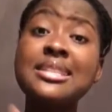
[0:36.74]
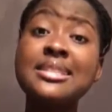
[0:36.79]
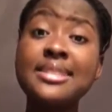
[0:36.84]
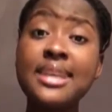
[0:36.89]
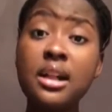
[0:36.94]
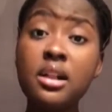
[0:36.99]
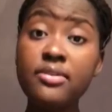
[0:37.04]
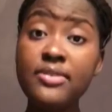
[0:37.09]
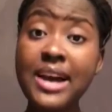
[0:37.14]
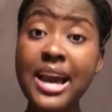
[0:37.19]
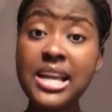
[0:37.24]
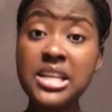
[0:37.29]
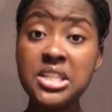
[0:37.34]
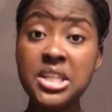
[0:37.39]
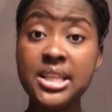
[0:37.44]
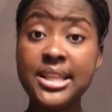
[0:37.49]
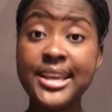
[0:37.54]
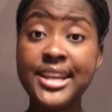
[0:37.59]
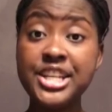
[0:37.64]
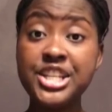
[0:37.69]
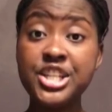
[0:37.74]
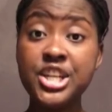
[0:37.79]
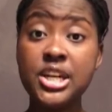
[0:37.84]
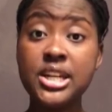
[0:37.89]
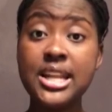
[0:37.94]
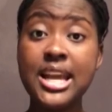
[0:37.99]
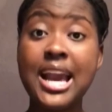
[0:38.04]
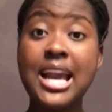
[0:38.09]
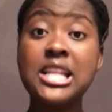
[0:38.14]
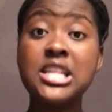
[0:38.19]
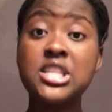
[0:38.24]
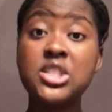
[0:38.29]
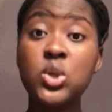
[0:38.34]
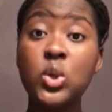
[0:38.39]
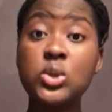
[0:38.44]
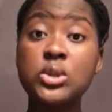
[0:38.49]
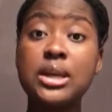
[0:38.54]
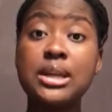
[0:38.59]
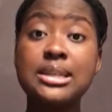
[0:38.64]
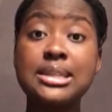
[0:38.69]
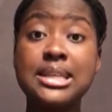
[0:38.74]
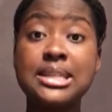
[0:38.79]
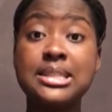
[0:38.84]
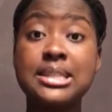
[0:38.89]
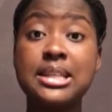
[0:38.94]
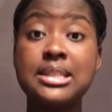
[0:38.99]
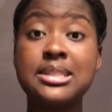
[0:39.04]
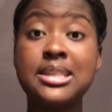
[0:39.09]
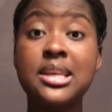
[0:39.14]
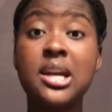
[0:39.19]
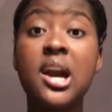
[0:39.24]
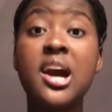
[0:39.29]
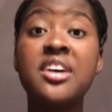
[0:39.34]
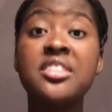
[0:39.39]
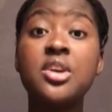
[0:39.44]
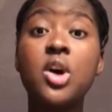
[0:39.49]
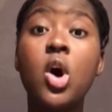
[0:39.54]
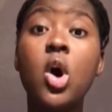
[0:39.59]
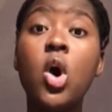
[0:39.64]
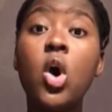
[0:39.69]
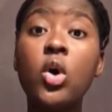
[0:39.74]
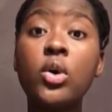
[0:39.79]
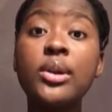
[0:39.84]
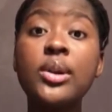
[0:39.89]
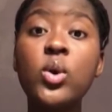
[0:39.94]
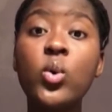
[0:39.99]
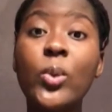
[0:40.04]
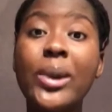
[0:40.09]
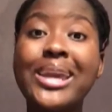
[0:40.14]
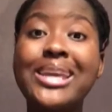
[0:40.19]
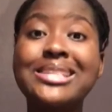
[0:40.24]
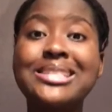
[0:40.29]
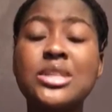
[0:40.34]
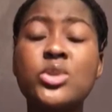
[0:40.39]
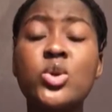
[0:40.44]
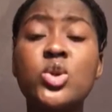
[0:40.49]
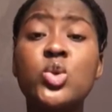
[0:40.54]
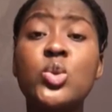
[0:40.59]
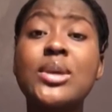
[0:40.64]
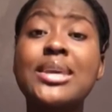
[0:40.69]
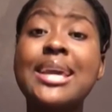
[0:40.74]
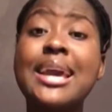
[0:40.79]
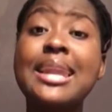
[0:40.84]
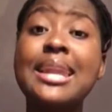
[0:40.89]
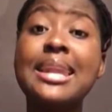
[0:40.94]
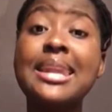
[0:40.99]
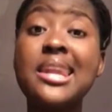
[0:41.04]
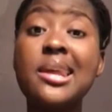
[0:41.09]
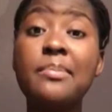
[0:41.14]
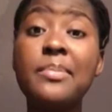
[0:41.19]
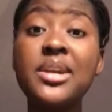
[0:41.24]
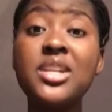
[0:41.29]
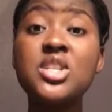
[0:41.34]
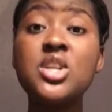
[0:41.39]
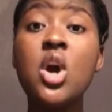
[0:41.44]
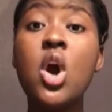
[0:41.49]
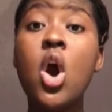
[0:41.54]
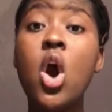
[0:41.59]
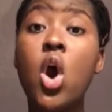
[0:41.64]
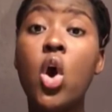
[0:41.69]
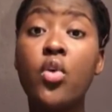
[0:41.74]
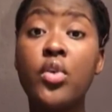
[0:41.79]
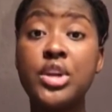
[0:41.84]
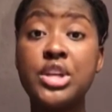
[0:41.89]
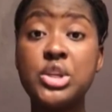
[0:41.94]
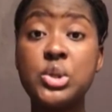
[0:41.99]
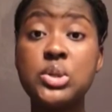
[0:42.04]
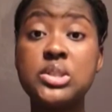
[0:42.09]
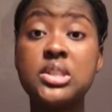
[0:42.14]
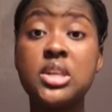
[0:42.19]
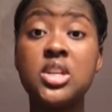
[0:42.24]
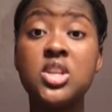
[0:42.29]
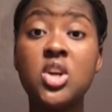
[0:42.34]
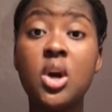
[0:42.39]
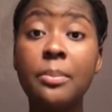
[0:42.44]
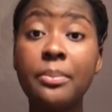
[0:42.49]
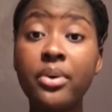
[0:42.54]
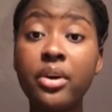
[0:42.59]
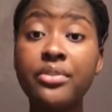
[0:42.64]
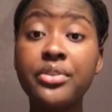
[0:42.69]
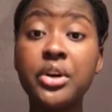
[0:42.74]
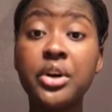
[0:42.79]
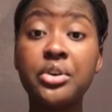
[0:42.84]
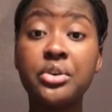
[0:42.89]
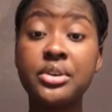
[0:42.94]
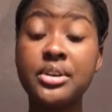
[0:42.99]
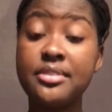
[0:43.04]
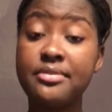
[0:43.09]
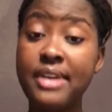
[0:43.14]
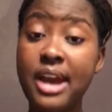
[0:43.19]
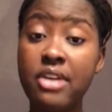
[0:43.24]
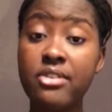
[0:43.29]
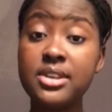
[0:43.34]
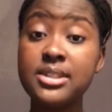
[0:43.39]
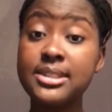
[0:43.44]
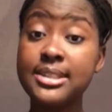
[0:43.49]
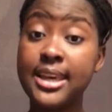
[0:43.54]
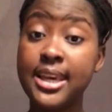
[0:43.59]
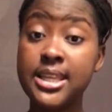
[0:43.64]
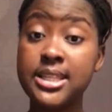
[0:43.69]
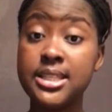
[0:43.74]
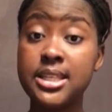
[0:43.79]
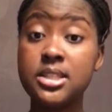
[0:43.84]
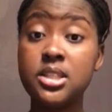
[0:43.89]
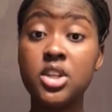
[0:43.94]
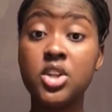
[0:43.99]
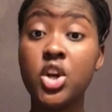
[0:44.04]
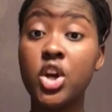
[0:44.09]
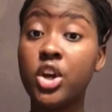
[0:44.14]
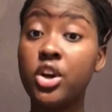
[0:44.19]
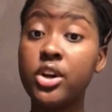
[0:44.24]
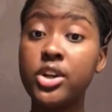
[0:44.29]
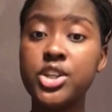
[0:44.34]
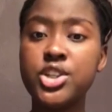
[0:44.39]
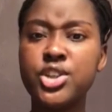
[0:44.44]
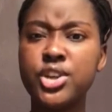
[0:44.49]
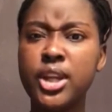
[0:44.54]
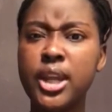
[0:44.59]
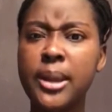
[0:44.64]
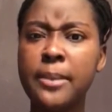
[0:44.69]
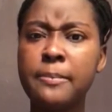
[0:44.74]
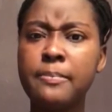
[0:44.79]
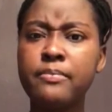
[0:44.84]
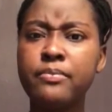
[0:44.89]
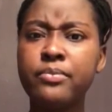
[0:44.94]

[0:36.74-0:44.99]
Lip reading: Self-isolation and social distancing are the only ways in which we can limit or reduce the number of coronavirus cases in our country.